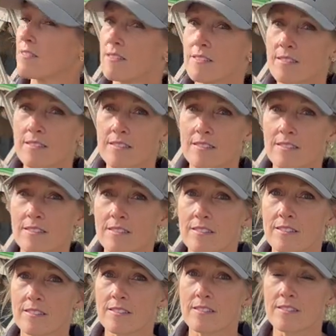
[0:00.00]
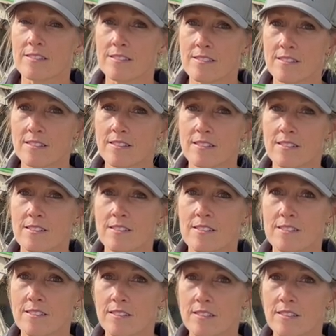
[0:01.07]

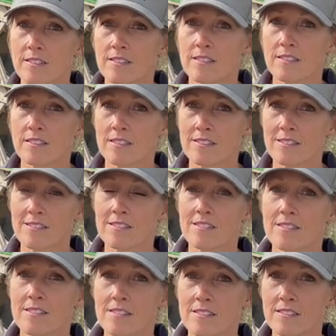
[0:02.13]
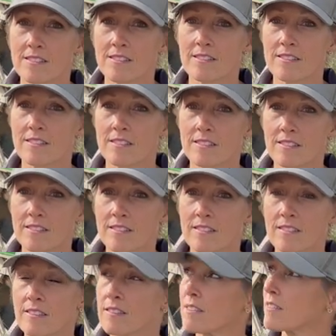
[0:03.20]

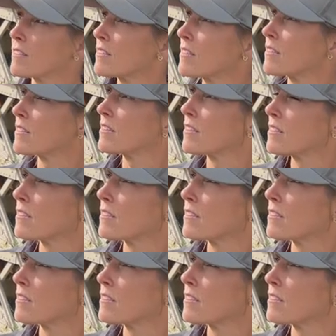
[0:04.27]
No words are spoken by the person on screen.